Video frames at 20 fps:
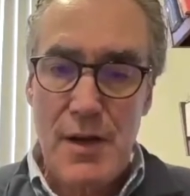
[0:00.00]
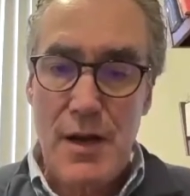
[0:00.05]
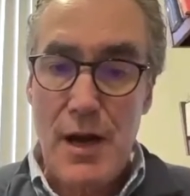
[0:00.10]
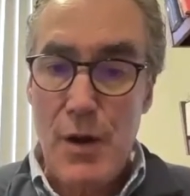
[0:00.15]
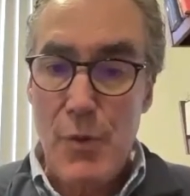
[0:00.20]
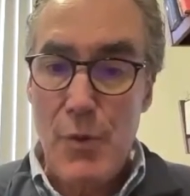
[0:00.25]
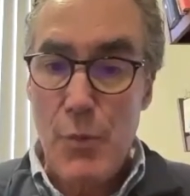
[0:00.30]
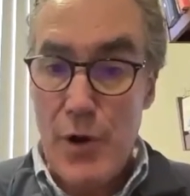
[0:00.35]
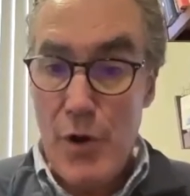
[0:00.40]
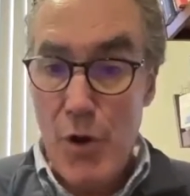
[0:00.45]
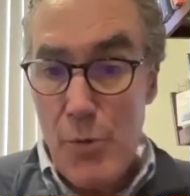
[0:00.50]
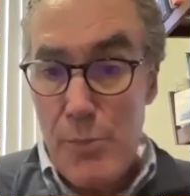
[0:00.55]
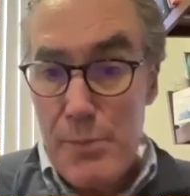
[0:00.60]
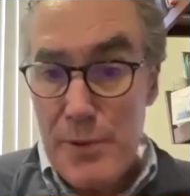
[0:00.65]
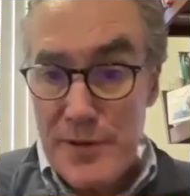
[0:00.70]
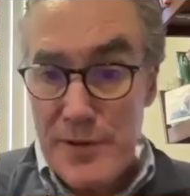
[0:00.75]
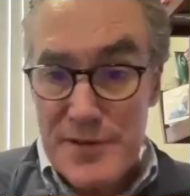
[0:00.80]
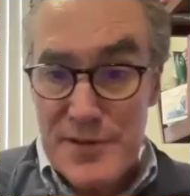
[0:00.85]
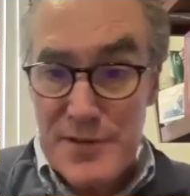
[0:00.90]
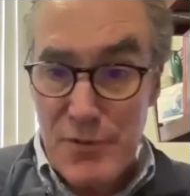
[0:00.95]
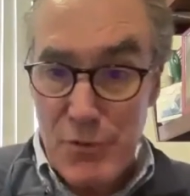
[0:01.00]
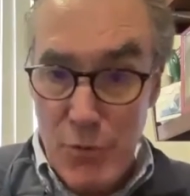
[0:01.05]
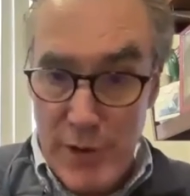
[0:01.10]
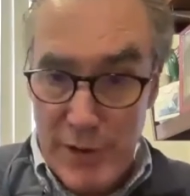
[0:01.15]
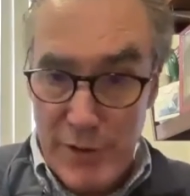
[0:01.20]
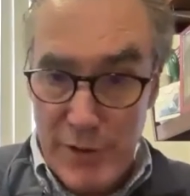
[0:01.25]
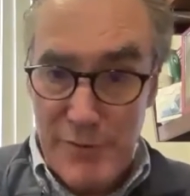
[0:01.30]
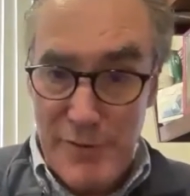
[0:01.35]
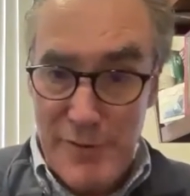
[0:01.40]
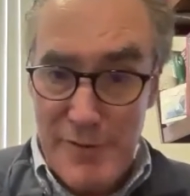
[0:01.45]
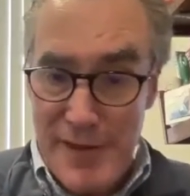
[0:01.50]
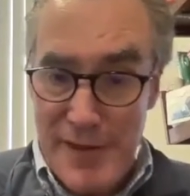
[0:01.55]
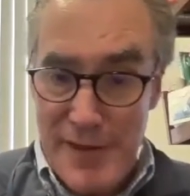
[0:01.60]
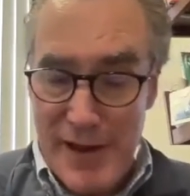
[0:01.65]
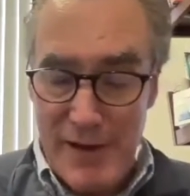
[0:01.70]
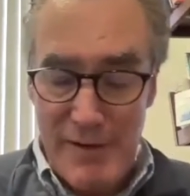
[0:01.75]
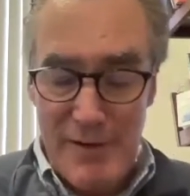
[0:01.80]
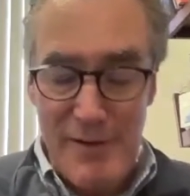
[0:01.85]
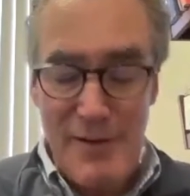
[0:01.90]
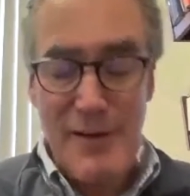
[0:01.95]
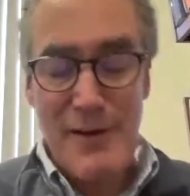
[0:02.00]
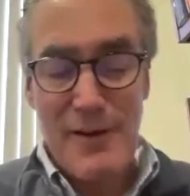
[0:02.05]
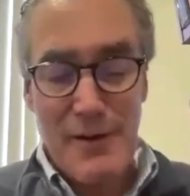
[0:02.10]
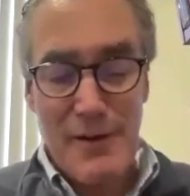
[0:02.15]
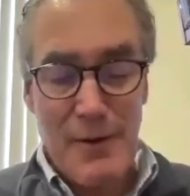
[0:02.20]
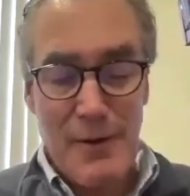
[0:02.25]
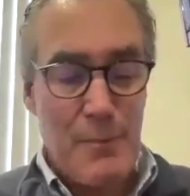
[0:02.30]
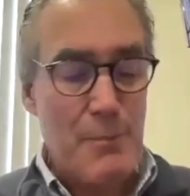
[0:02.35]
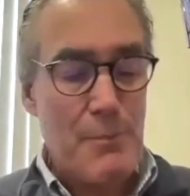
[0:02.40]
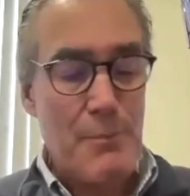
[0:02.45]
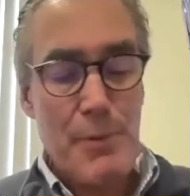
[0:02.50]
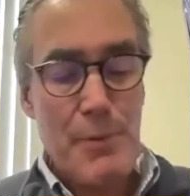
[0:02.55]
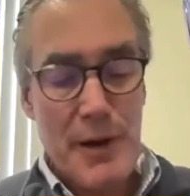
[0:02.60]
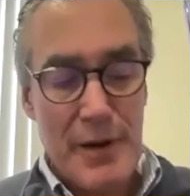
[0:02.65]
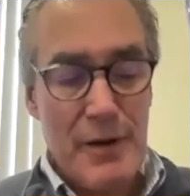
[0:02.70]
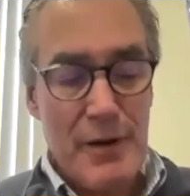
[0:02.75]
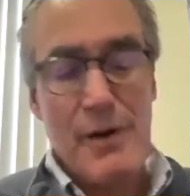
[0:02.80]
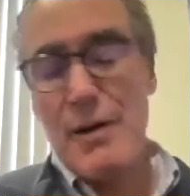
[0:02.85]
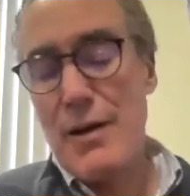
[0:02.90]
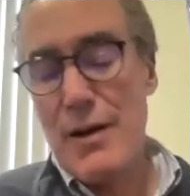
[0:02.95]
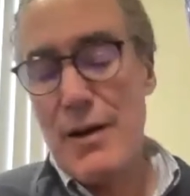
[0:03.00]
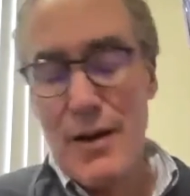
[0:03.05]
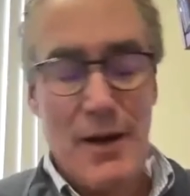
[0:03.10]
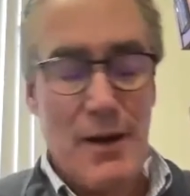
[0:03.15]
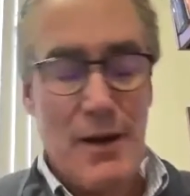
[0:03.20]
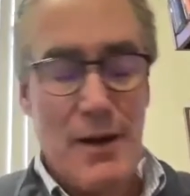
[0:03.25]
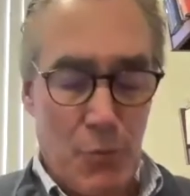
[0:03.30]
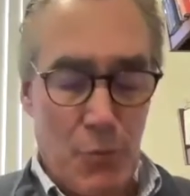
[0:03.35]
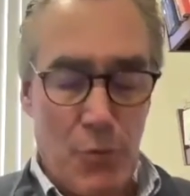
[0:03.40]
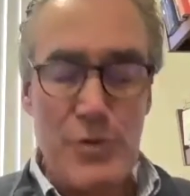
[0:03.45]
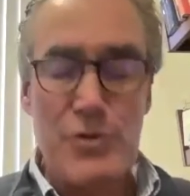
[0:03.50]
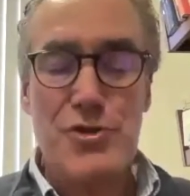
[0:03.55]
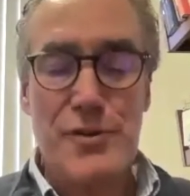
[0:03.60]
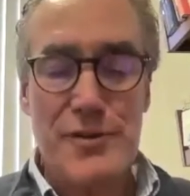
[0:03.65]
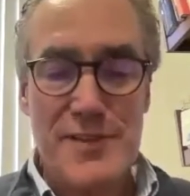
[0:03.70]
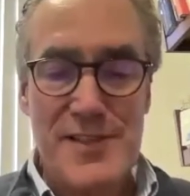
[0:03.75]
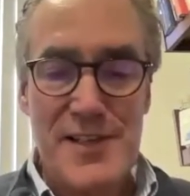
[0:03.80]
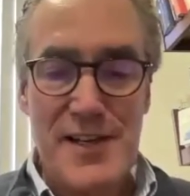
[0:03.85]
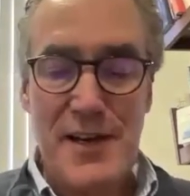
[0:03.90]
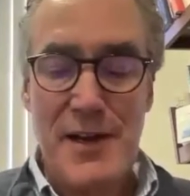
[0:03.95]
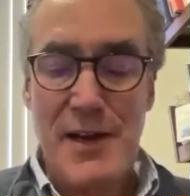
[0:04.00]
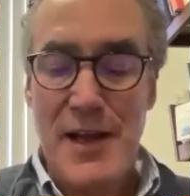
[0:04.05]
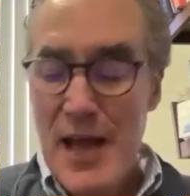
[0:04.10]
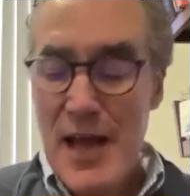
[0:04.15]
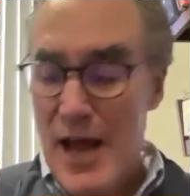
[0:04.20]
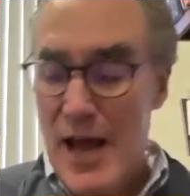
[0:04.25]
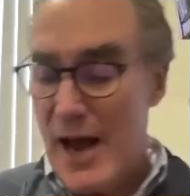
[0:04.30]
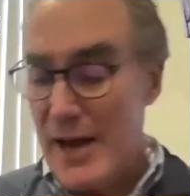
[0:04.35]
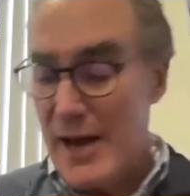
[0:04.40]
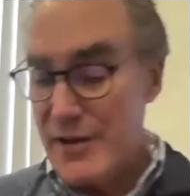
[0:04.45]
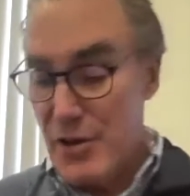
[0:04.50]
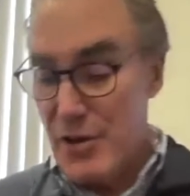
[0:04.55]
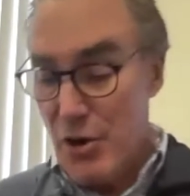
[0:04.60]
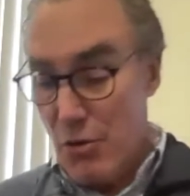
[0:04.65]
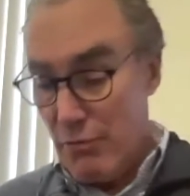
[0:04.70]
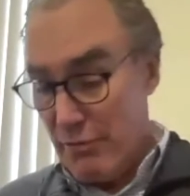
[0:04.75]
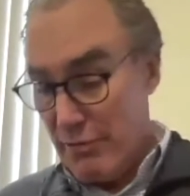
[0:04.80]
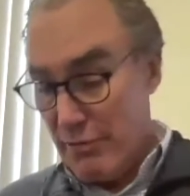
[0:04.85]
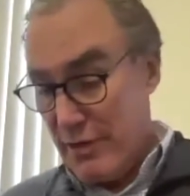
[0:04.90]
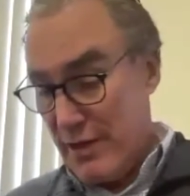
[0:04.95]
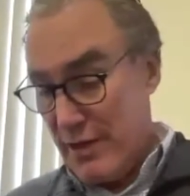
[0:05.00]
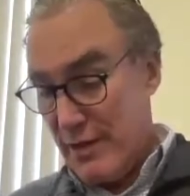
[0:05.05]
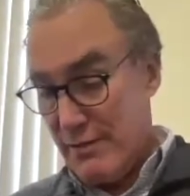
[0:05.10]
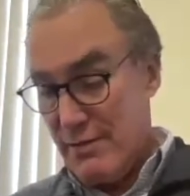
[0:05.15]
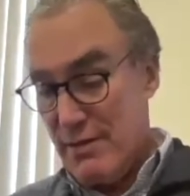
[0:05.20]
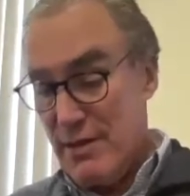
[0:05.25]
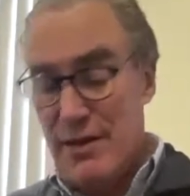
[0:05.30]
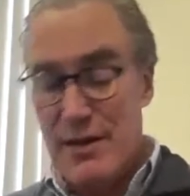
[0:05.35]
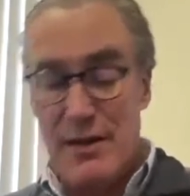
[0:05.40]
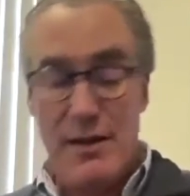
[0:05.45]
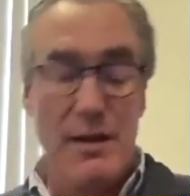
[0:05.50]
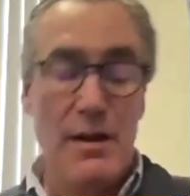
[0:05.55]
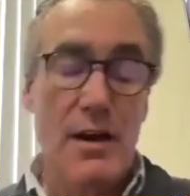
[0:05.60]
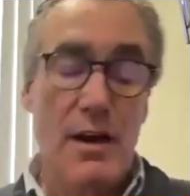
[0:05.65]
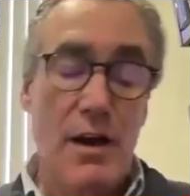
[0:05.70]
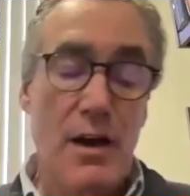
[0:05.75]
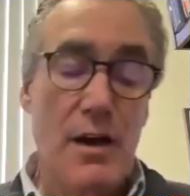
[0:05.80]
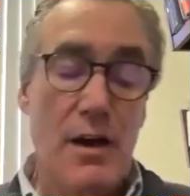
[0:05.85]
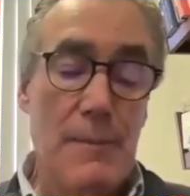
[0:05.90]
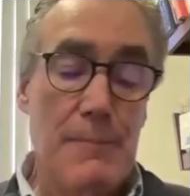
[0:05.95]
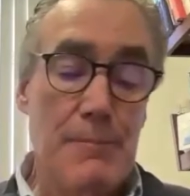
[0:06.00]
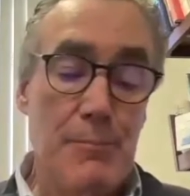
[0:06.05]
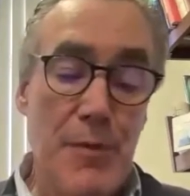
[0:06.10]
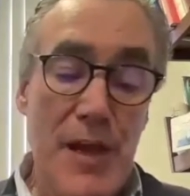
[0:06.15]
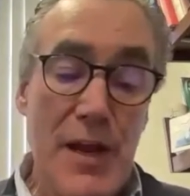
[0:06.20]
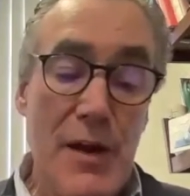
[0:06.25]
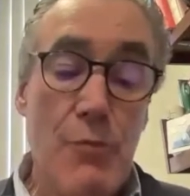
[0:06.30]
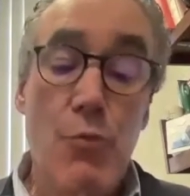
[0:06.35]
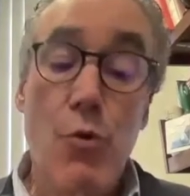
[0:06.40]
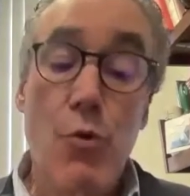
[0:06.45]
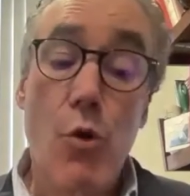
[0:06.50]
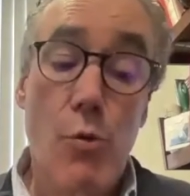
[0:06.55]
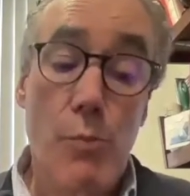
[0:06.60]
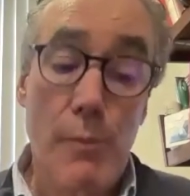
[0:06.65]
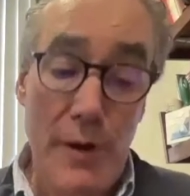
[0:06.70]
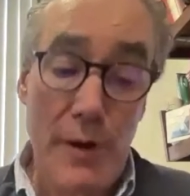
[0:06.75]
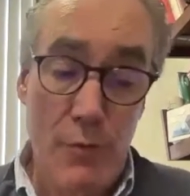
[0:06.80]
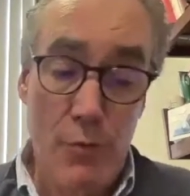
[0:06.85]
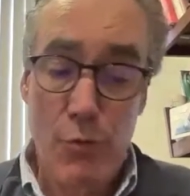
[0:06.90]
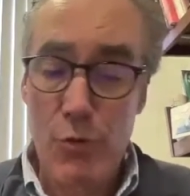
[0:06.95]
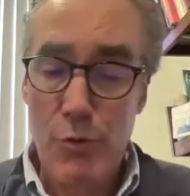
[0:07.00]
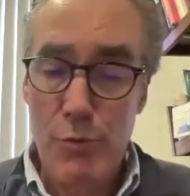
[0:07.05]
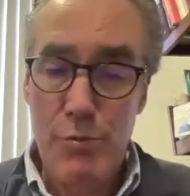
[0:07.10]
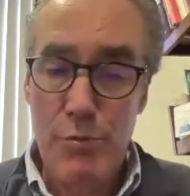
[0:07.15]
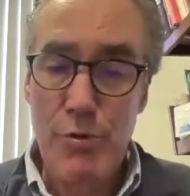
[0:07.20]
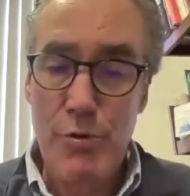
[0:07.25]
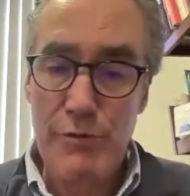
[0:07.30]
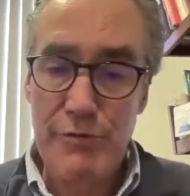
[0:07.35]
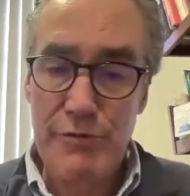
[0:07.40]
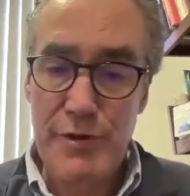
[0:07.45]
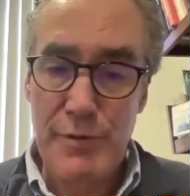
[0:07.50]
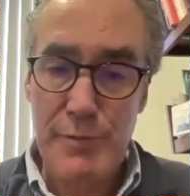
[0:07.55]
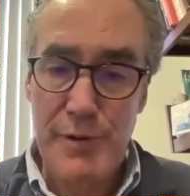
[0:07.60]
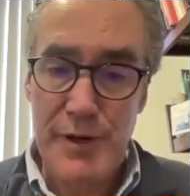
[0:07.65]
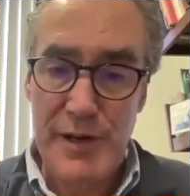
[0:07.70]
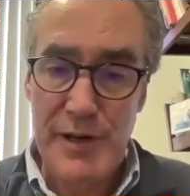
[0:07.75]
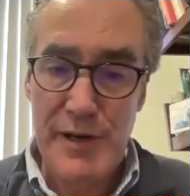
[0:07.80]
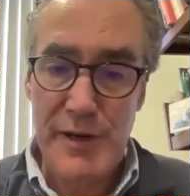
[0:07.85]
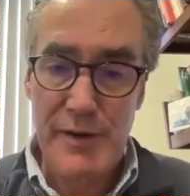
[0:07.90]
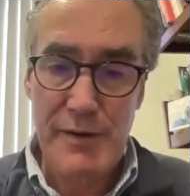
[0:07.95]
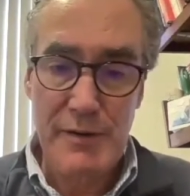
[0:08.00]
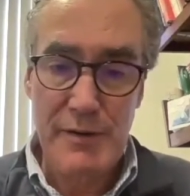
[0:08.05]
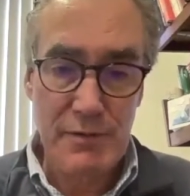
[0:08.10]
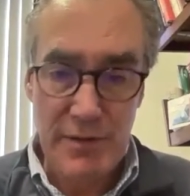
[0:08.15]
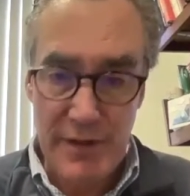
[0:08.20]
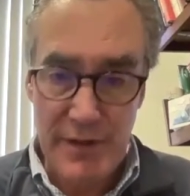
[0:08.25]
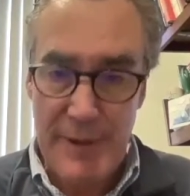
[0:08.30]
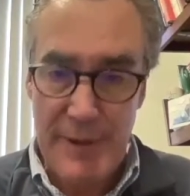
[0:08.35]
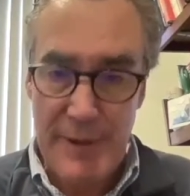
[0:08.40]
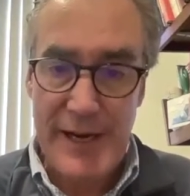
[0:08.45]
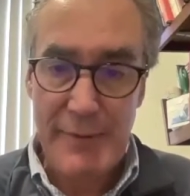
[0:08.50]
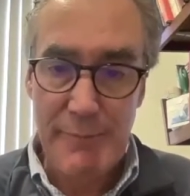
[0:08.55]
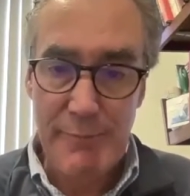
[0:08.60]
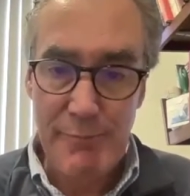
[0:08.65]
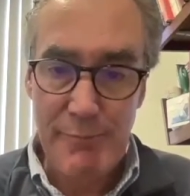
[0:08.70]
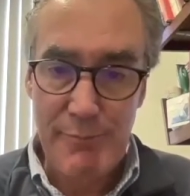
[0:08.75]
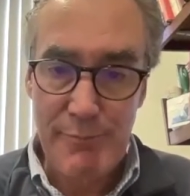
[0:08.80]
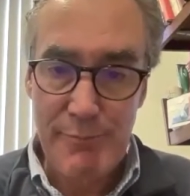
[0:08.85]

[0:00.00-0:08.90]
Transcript: Uh, mm-hmm. we hope it's quicker than that, uh, but uh, we shall see. I don't think that um, enrollment will prove to be limiting.